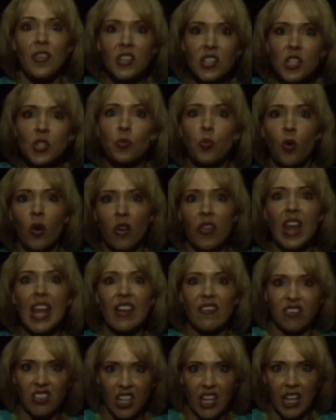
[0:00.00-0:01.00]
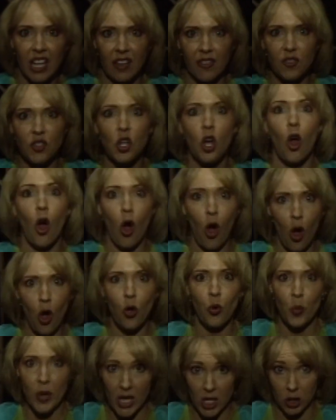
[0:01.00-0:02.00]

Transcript: And this is where they've lived all week